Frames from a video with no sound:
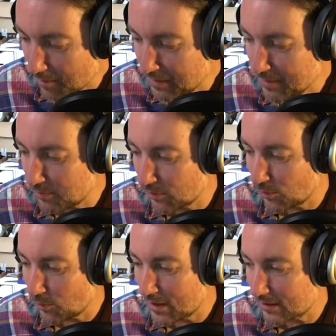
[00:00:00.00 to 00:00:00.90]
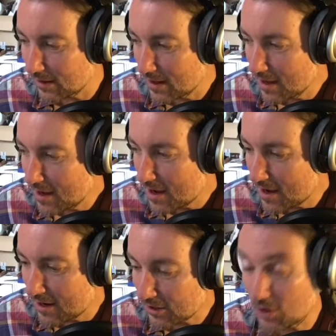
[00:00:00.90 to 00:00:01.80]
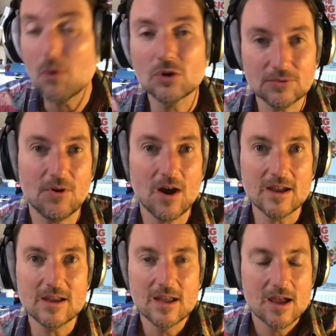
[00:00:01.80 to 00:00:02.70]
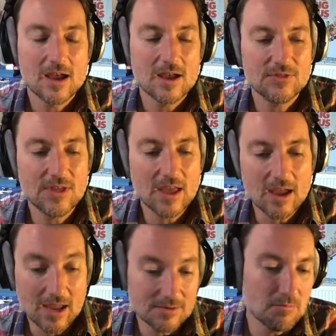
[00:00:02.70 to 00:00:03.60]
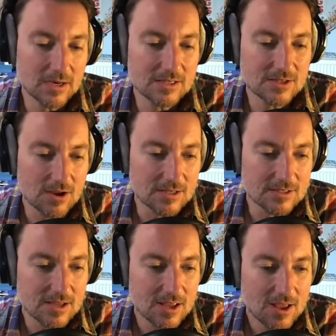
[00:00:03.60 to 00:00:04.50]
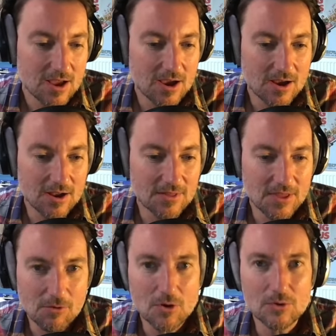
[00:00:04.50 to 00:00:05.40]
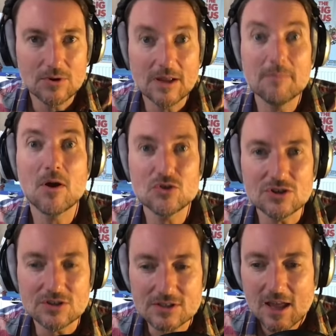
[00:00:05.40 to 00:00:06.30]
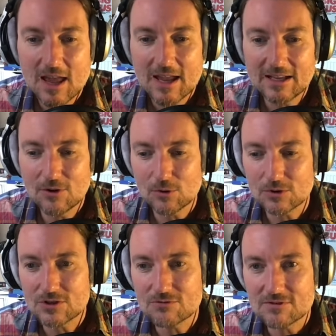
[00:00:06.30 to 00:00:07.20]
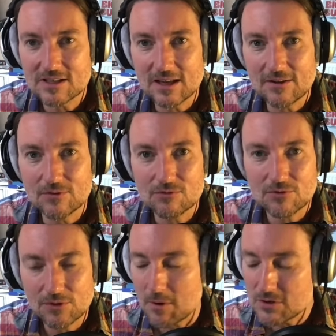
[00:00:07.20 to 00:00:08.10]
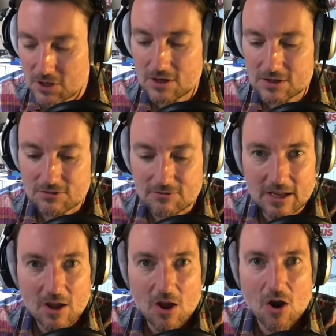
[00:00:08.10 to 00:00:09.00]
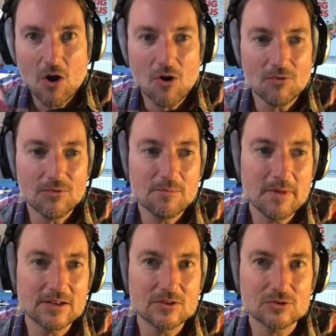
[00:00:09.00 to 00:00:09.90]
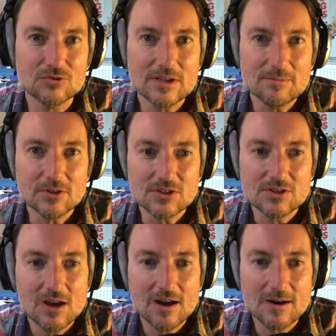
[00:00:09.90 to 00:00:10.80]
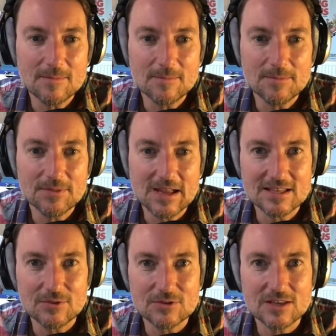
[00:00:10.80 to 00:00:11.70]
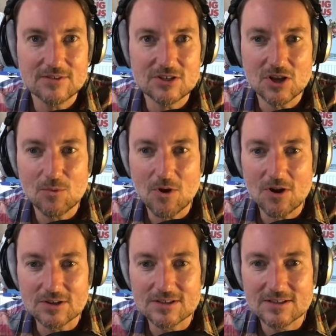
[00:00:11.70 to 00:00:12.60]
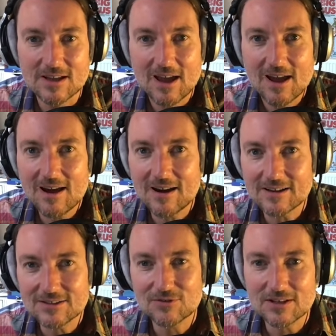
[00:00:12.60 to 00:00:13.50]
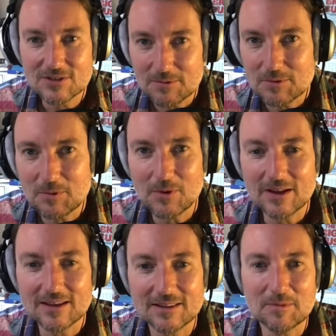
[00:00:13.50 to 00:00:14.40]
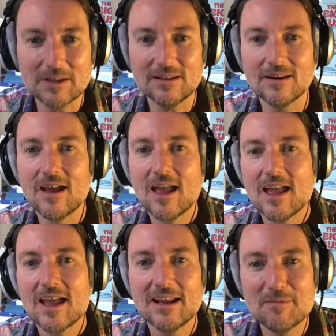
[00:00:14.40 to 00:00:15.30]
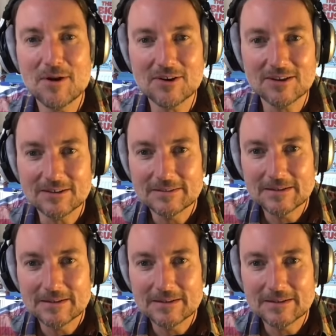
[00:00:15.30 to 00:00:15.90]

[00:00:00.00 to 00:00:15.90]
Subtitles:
people will commodify and monetize their own emotions in order to receive the most cursory of medical treatment. That's how the TV show works. It's a great time to be working in the media in America.